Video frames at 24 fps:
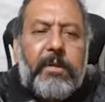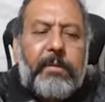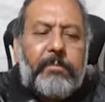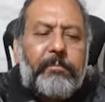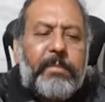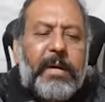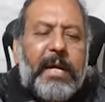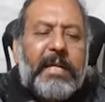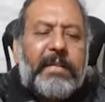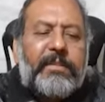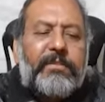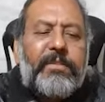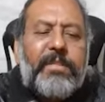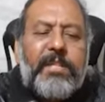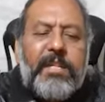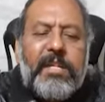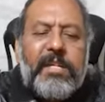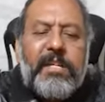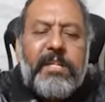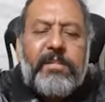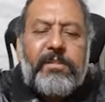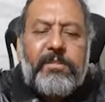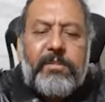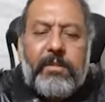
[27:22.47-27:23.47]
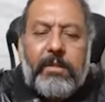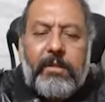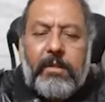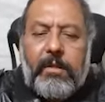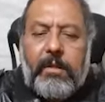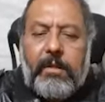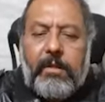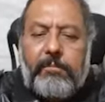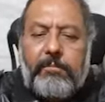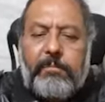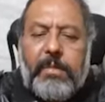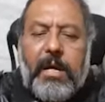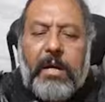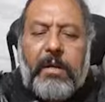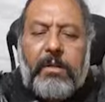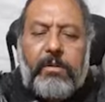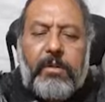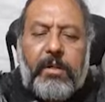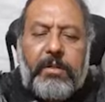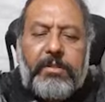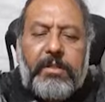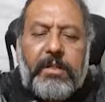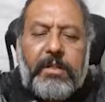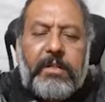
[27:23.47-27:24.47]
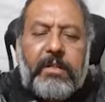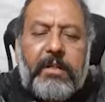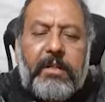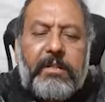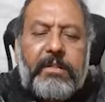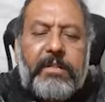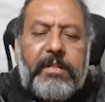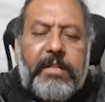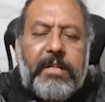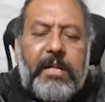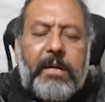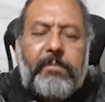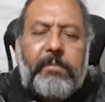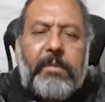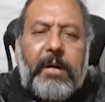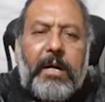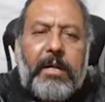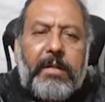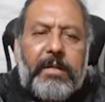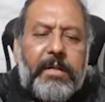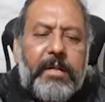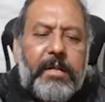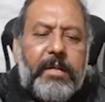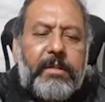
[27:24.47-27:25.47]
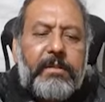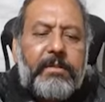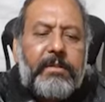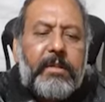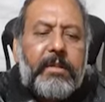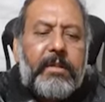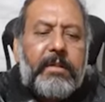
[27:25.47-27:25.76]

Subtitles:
by these biological DMRDs,